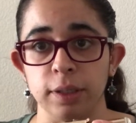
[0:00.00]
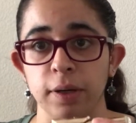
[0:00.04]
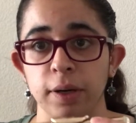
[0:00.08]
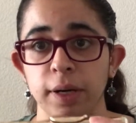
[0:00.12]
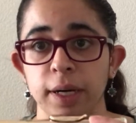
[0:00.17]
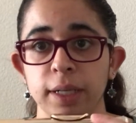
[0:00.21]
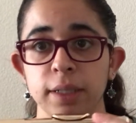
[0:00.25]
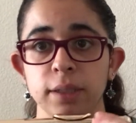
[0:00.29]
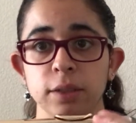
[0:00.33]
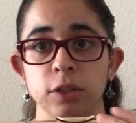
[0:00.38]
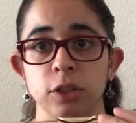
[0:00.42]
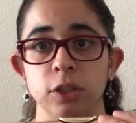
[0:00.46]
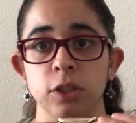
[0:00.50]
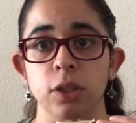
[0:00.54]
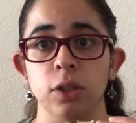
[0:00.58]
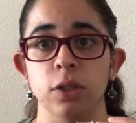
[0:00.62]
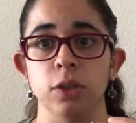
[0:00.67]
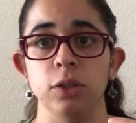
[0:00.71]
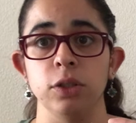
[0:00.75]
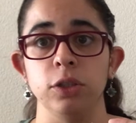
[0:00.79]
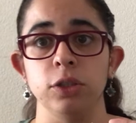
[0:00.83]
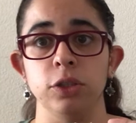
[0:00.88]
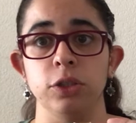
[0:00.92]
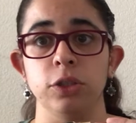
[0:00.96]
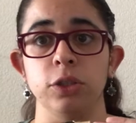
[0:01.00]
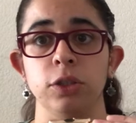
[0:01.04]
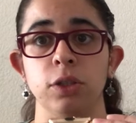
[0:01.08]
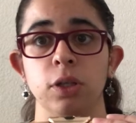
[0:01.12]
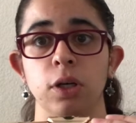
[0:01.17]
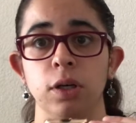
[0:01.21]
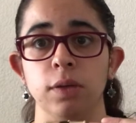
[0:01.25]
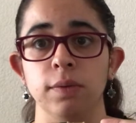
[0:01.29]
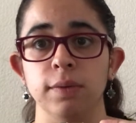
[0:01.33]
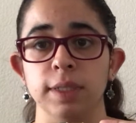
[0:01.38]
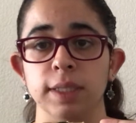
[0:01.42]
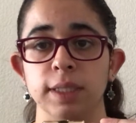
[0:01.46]
Alright, so you should
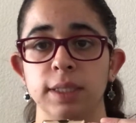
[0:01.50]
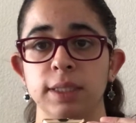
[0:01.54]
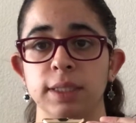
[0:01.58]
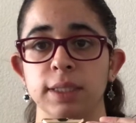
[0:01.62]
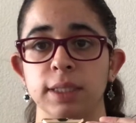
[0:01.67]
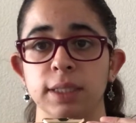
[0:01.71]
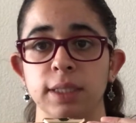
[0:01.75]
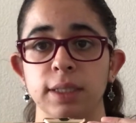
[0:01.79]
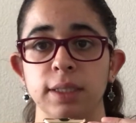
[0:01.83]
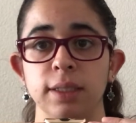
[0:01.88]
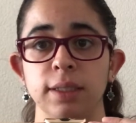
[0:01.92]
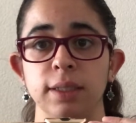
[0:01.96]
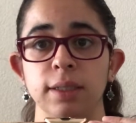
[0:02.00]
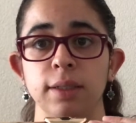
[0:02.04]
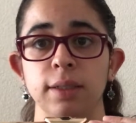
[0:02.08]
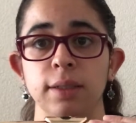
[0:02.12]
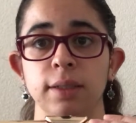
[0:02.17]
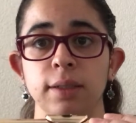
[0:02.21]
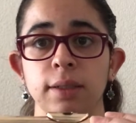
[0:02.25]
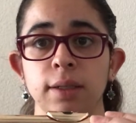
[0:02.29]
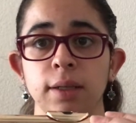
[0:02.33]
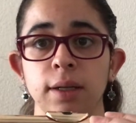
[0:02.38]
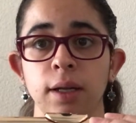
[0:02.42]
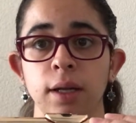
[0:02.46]
always see